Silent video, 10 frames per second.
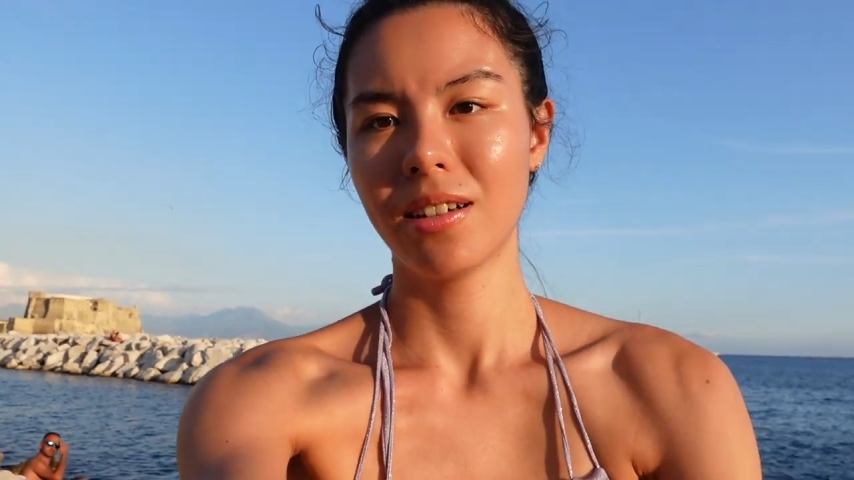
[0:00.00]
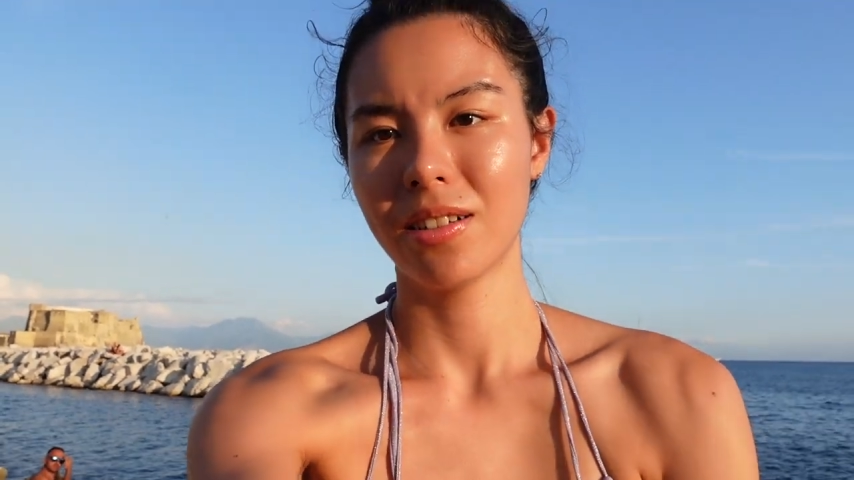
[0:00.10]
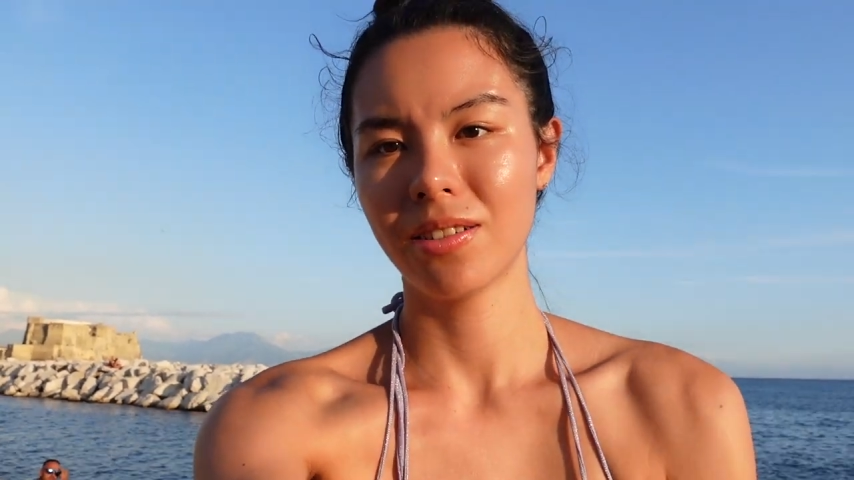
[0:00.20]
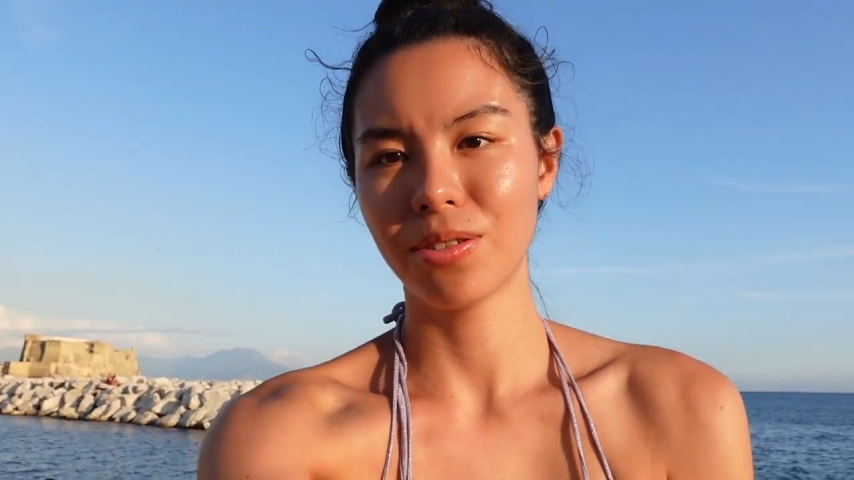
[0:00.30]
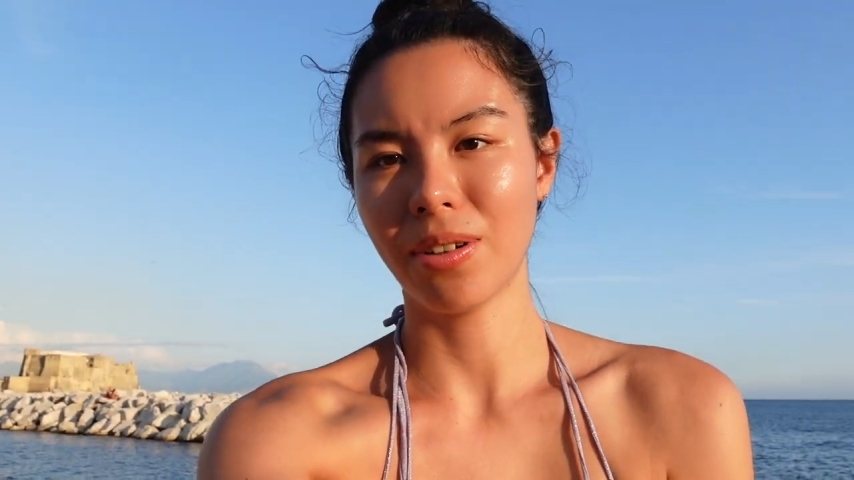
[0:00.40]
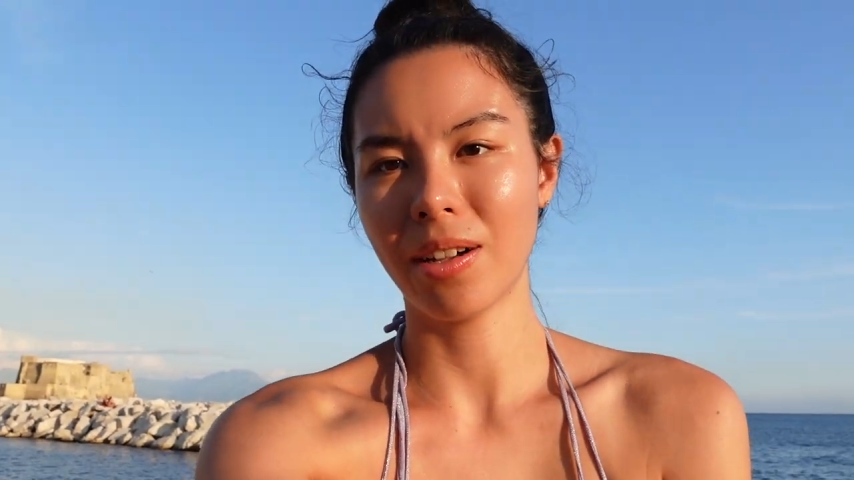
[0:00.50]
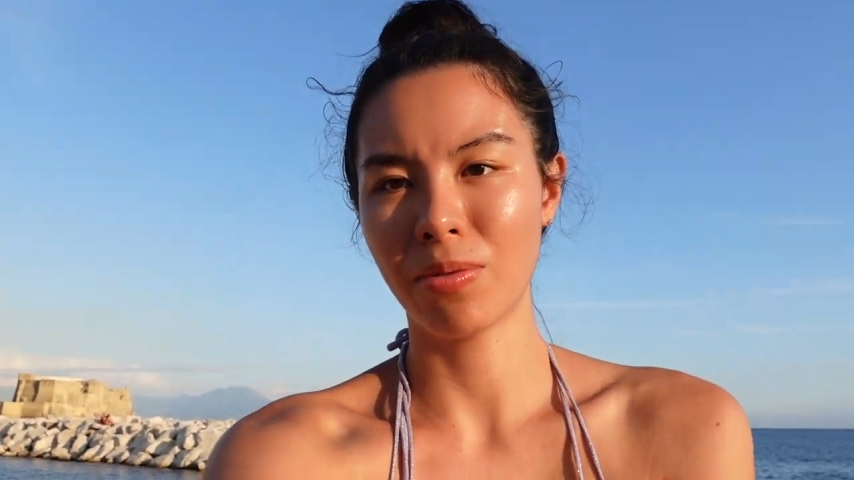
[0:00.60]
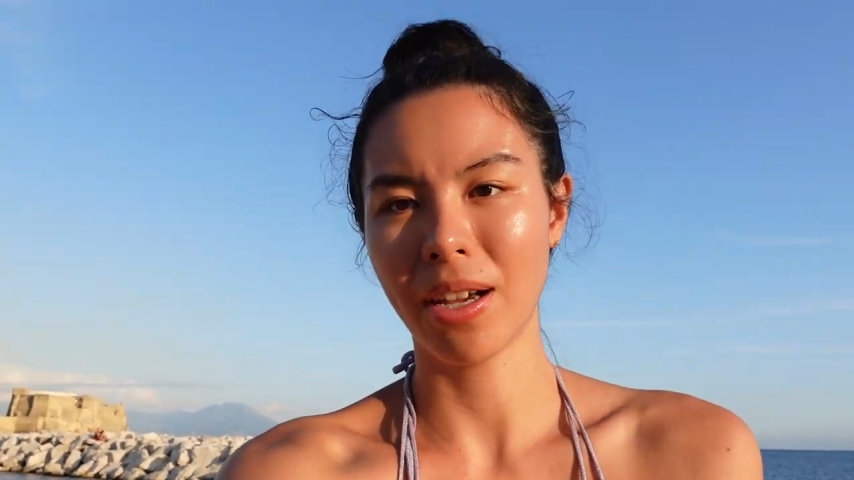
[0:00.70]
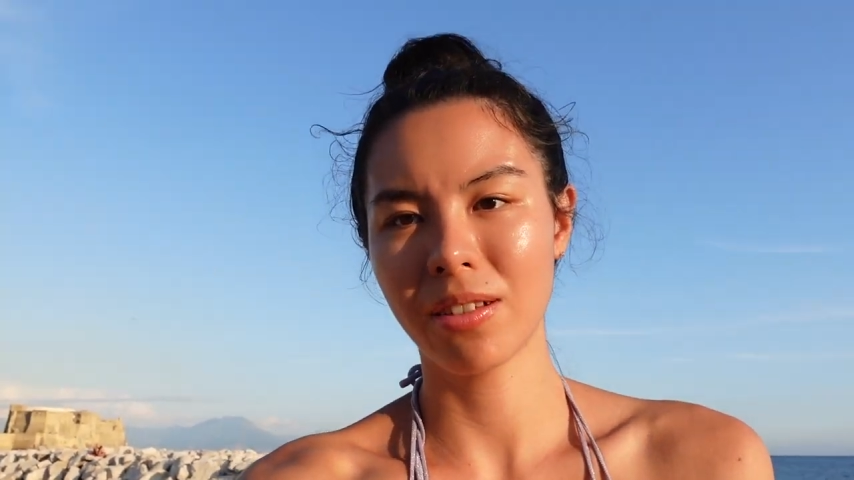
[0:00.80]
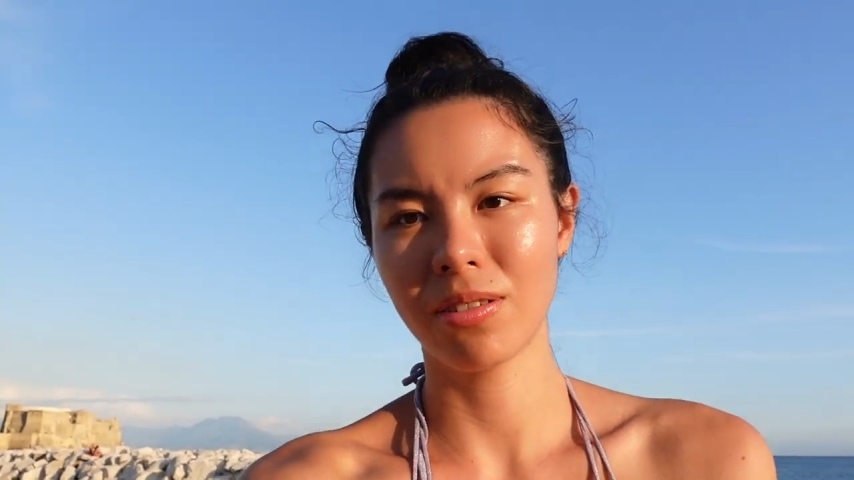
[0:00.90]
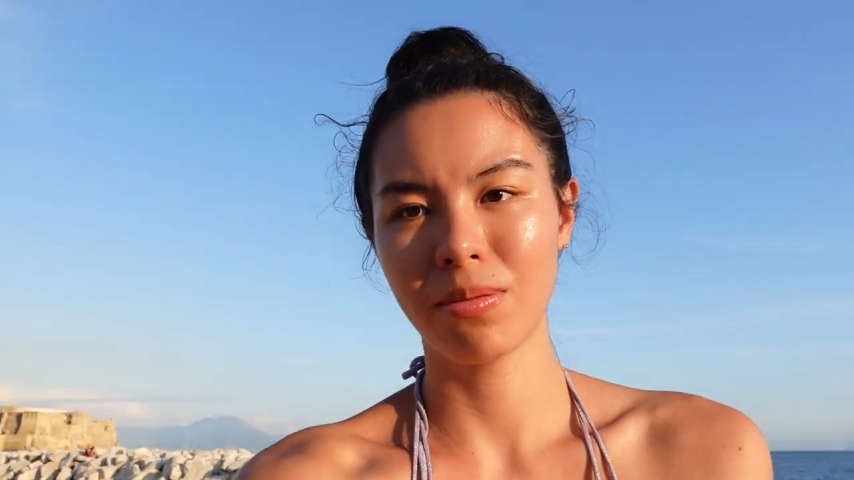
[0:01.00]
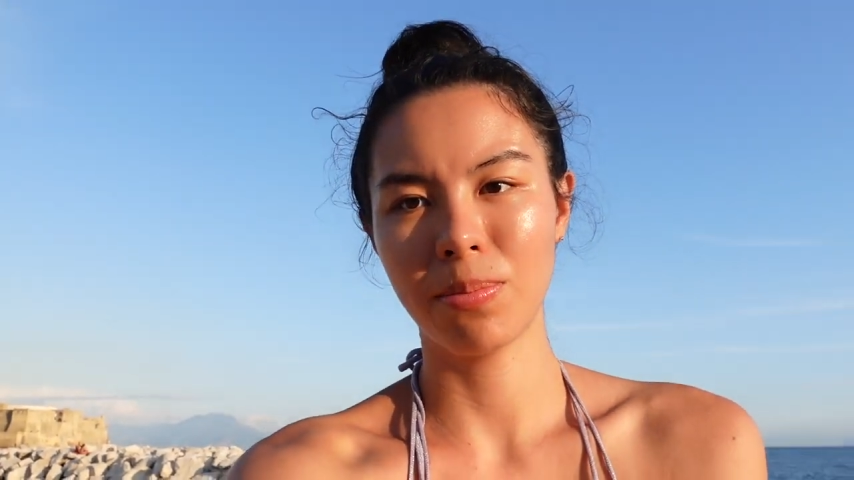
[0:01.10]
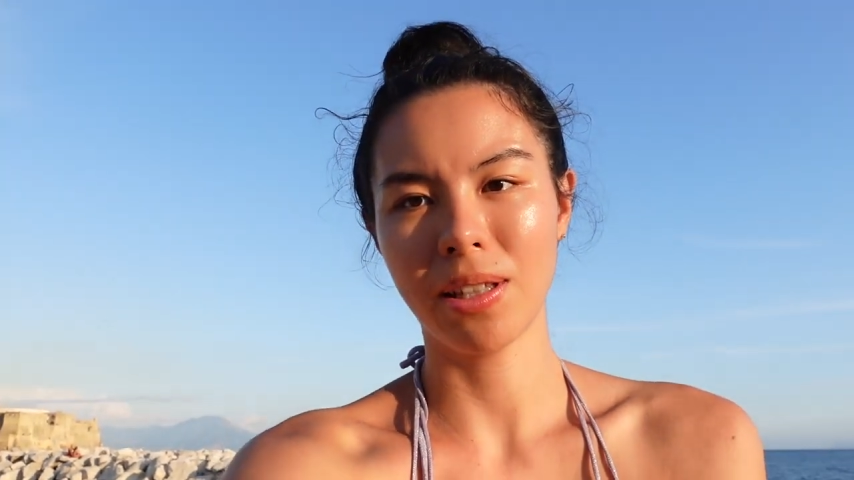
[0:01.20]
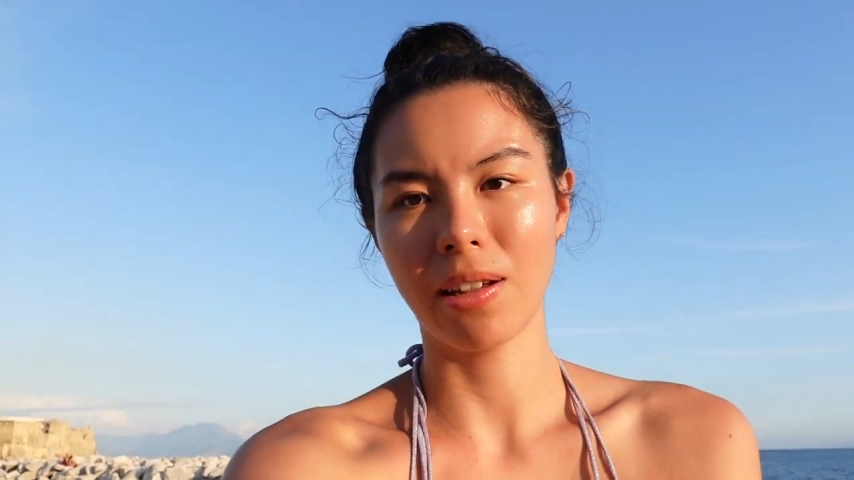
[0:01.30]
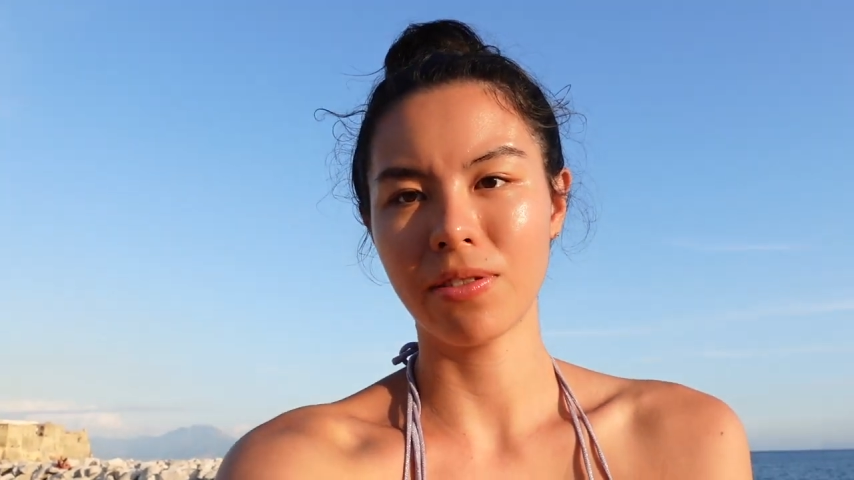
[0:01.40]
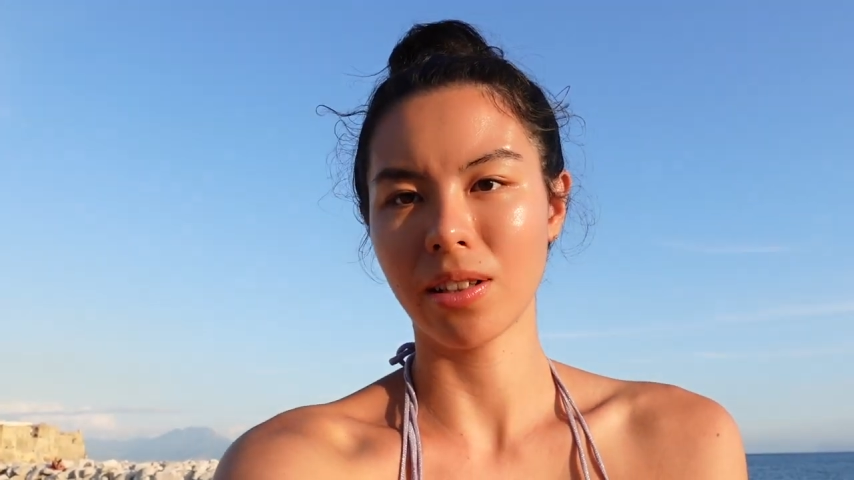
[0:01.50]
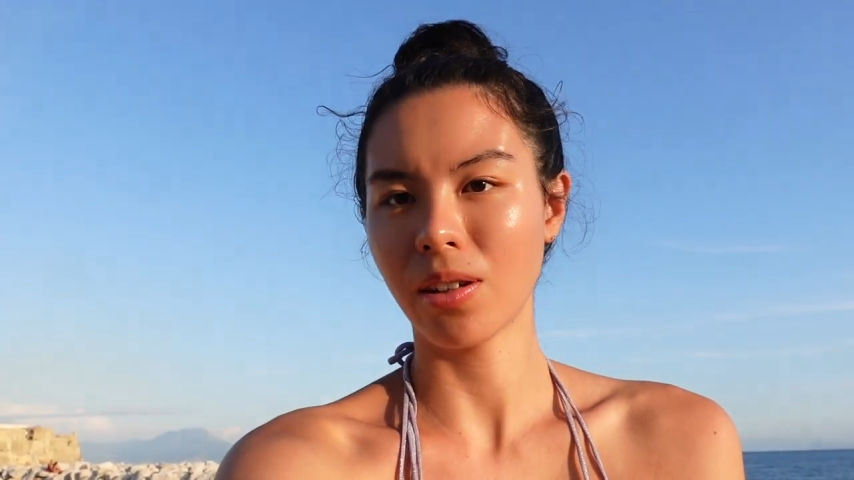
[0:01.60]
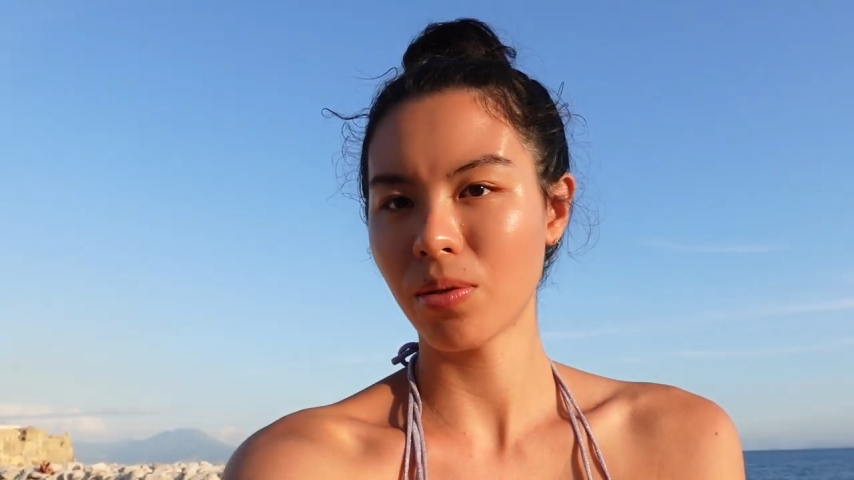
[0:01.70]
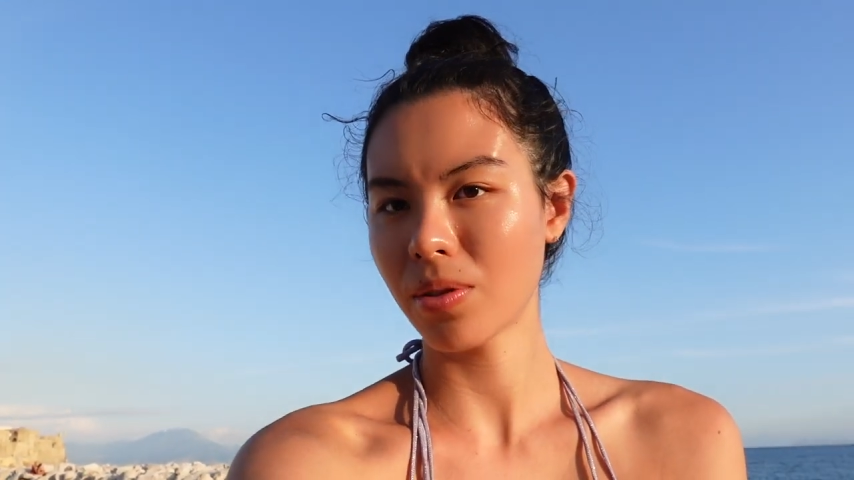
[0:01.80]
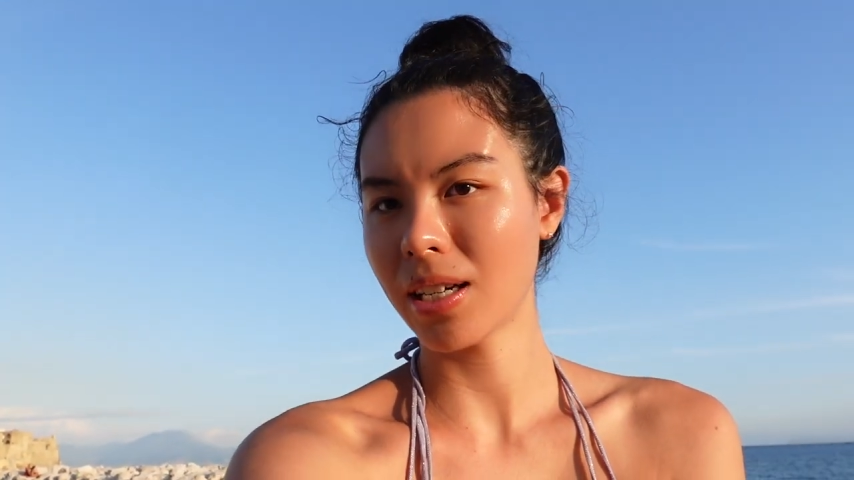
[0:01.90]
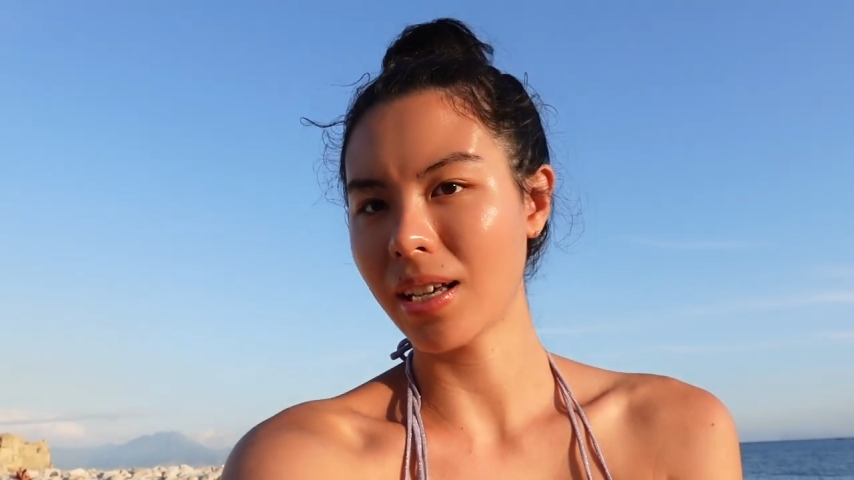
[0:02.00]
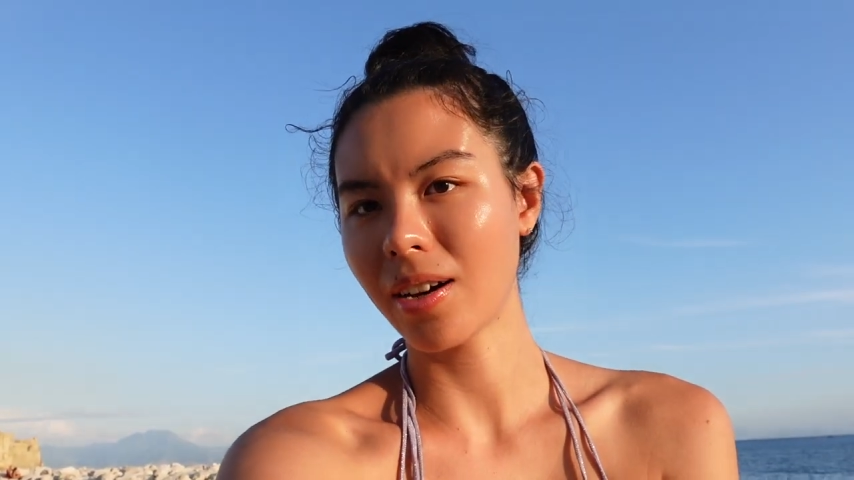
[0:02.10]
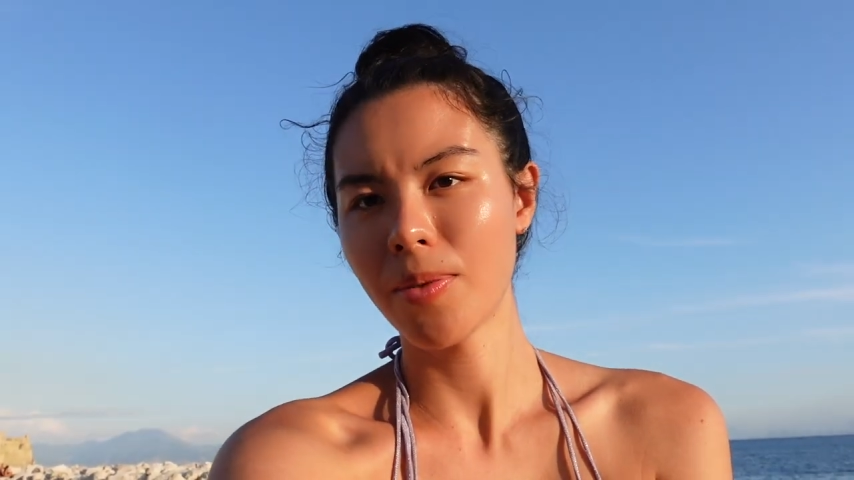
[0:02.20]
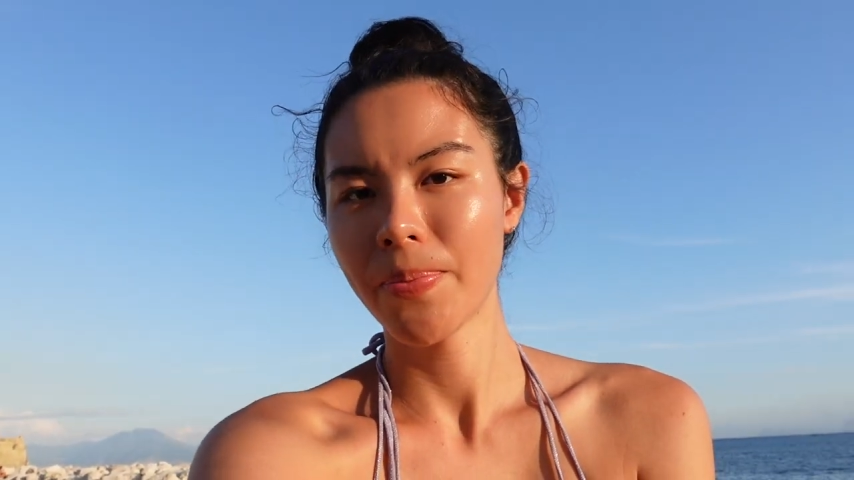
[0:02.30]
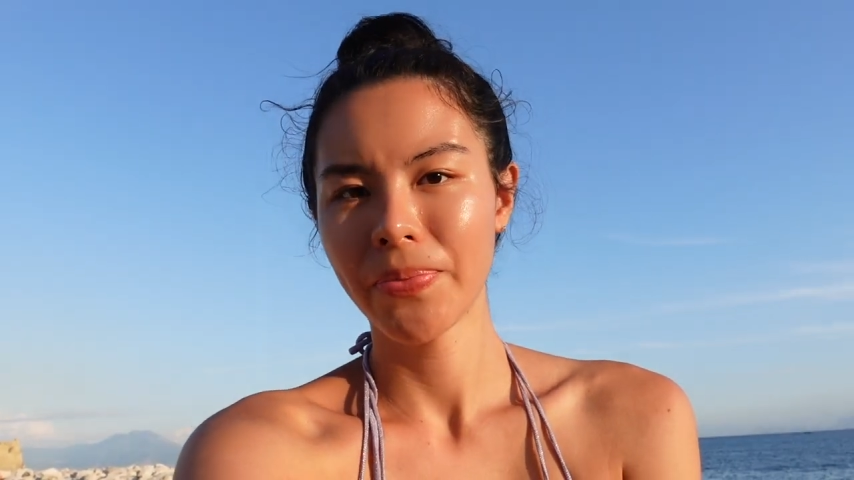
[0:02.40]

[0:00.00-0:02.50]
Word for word: oh, I'd rather be left alone right now.